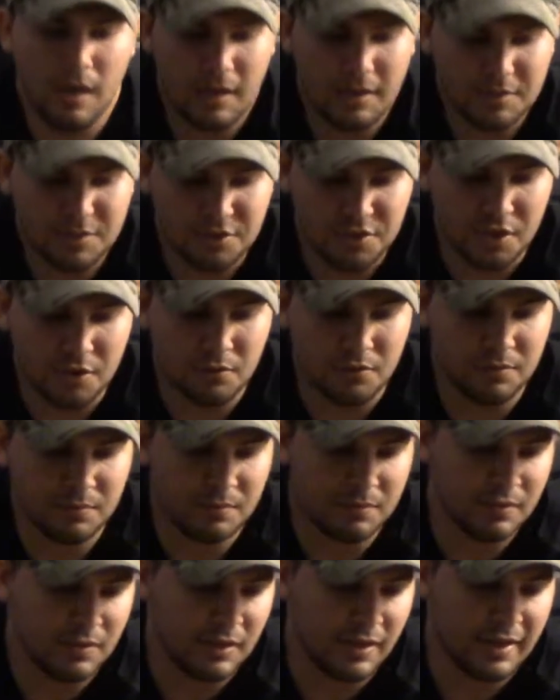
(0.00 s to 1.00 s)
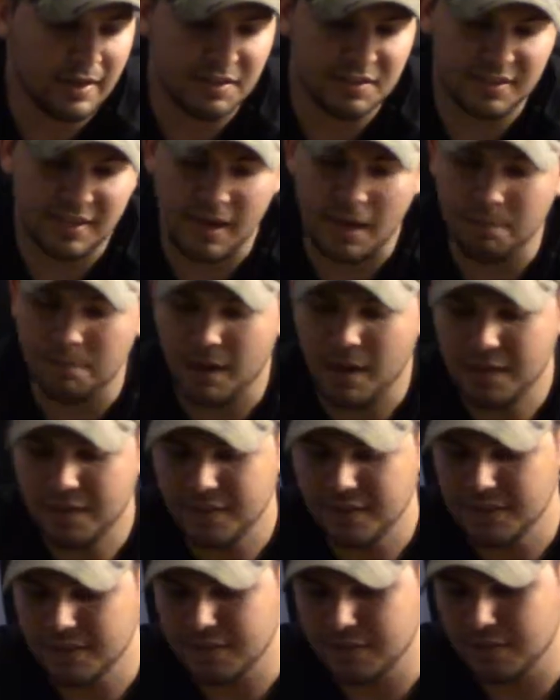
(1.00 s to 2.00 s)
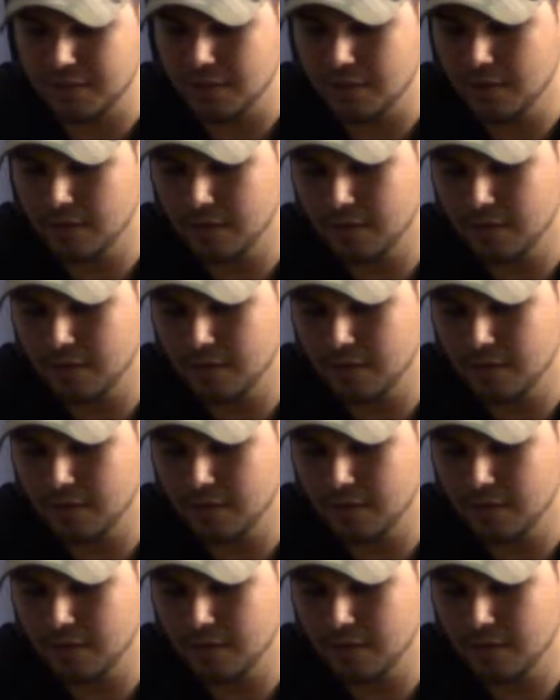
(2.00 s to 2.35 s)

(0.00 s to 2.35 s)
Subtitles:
So, like I said, I bought this